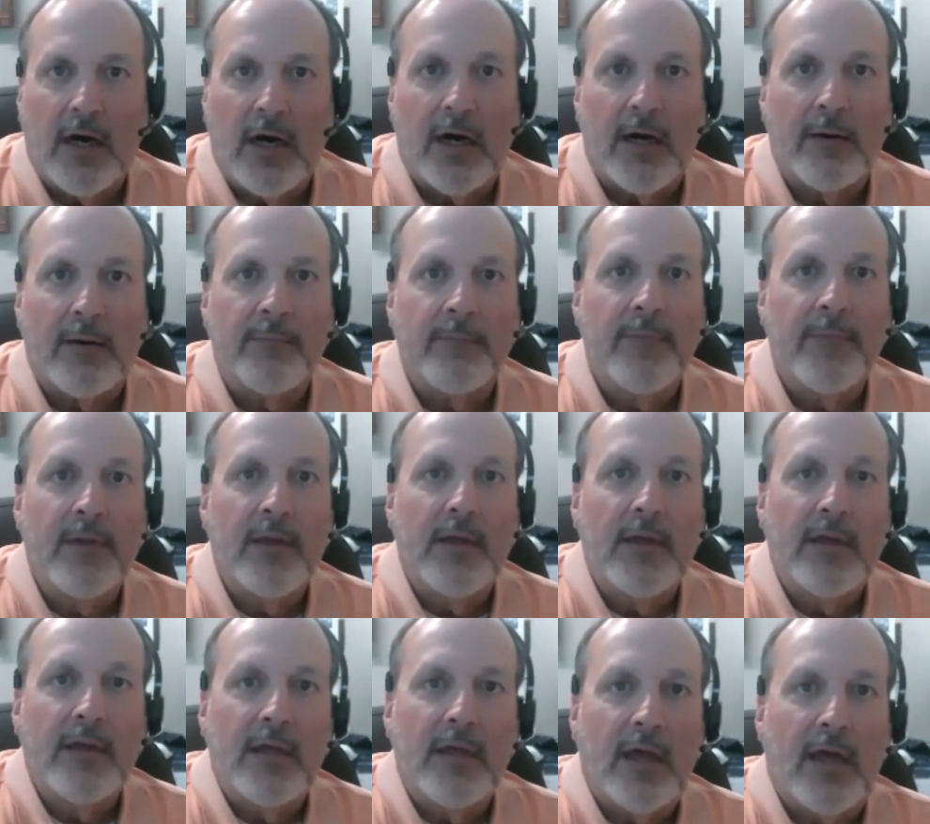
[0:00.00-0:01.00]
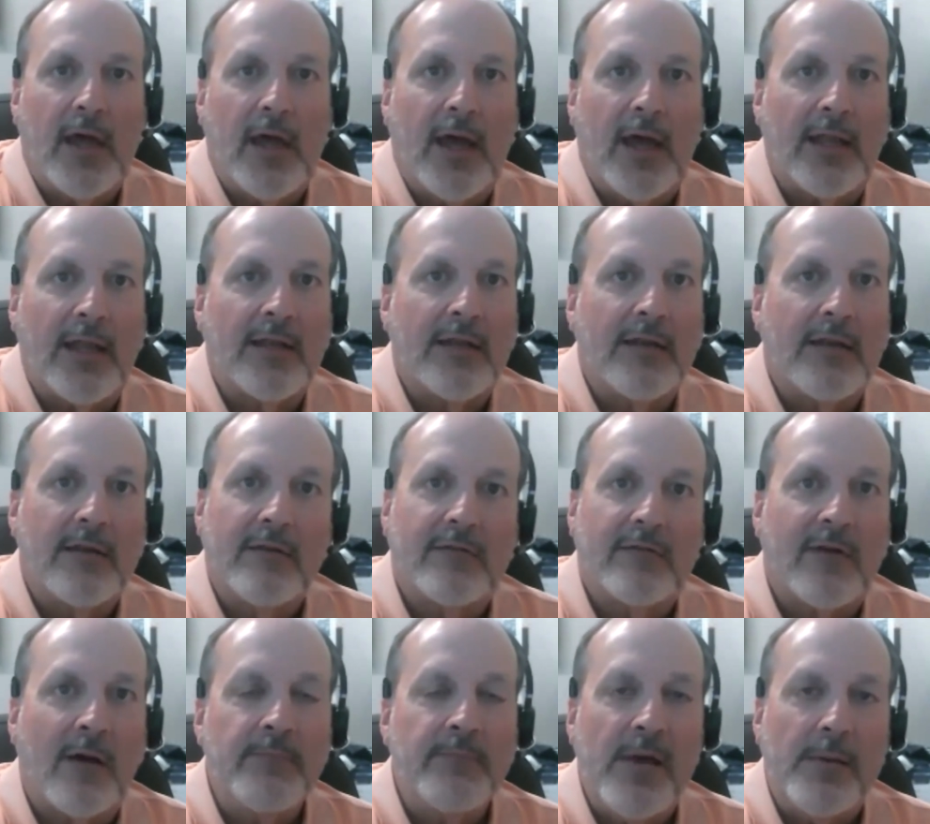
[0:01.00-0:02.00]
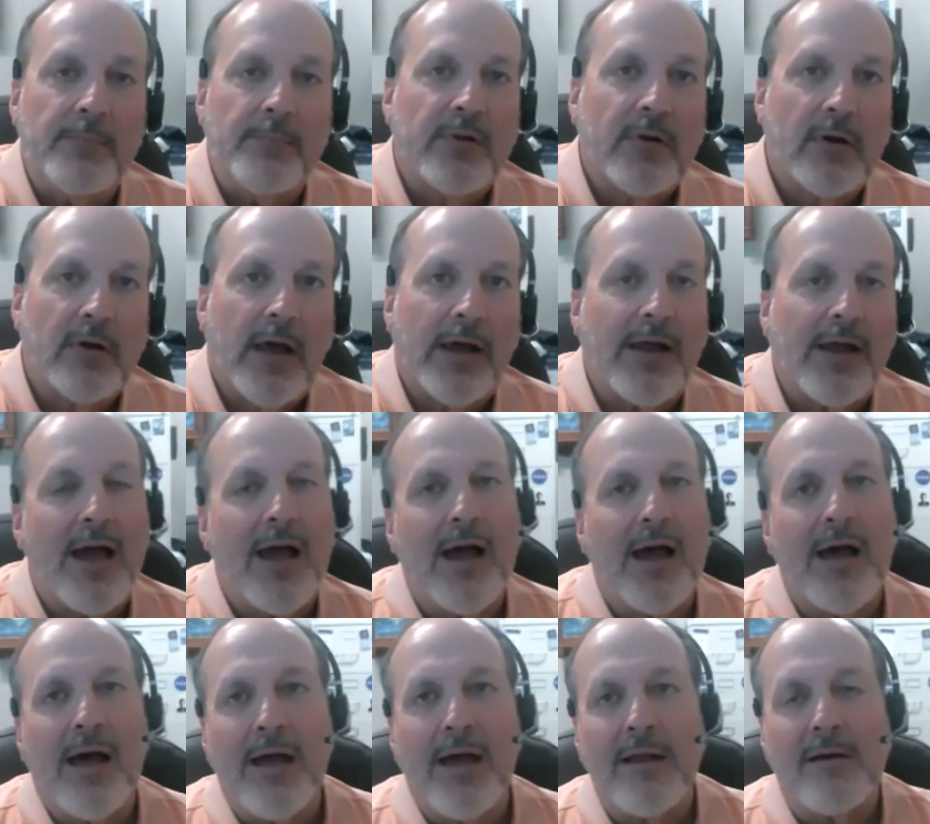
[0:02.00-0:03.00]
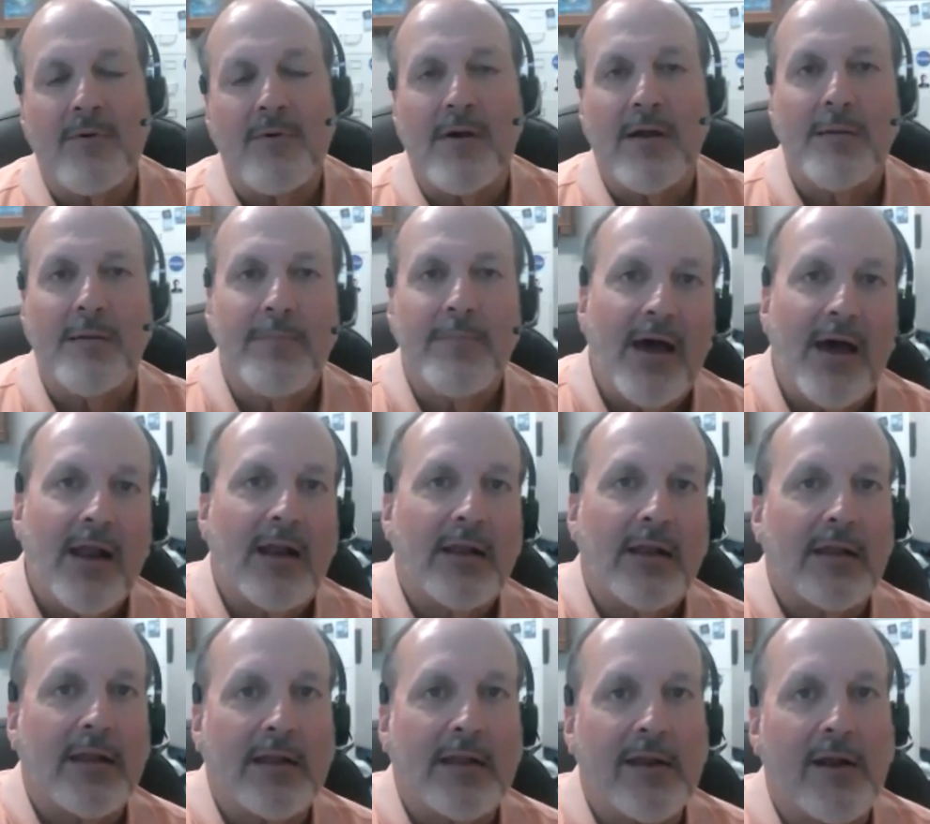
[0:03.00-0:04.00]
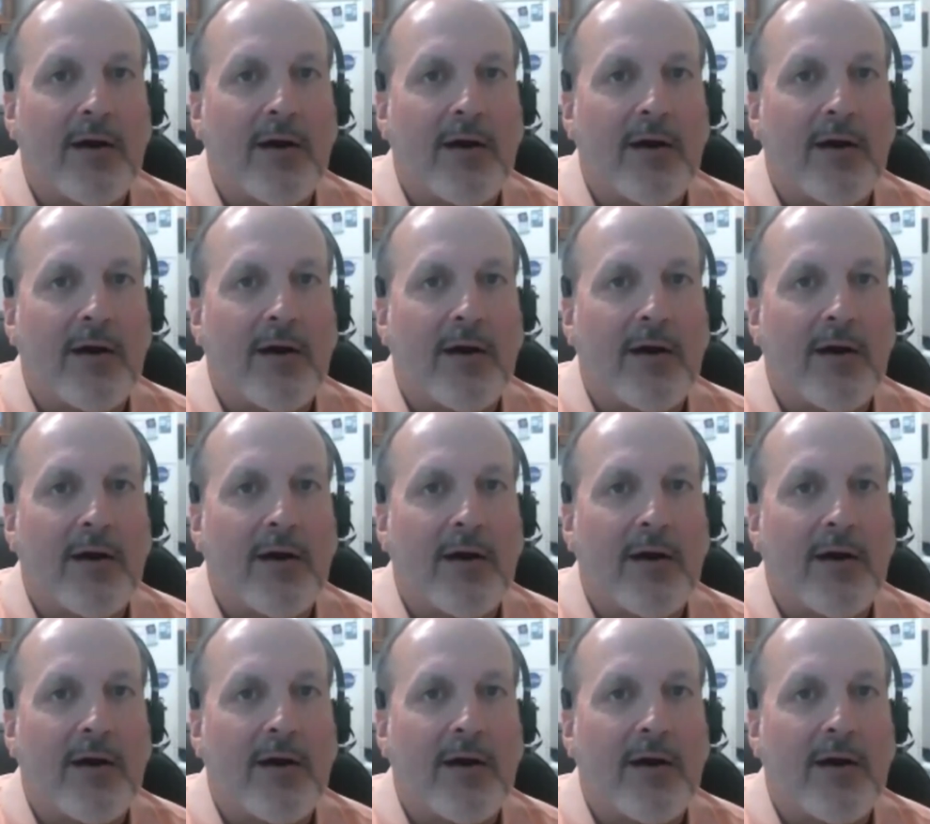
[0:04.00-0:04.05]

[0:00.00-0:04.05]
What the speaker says: And some people are like, I don't worry about it.